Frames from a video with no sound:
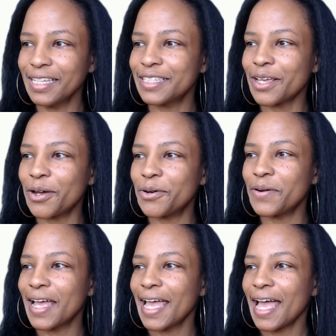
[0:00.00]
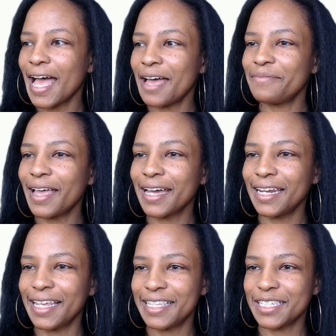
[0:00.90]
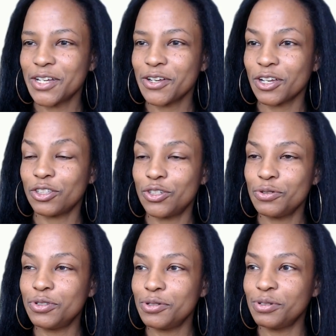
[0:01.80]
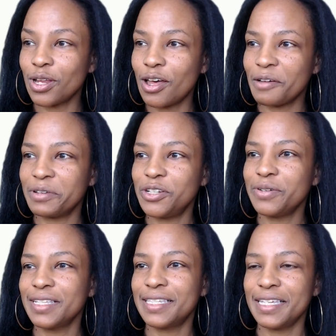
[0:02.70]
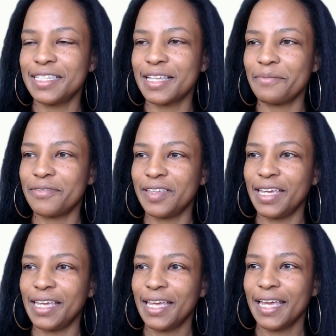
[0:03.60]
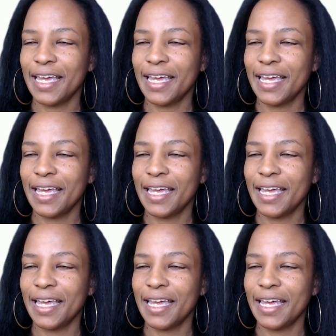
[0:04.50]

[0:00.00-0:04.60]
So I'm not going to let this cook too long, but you can see some of the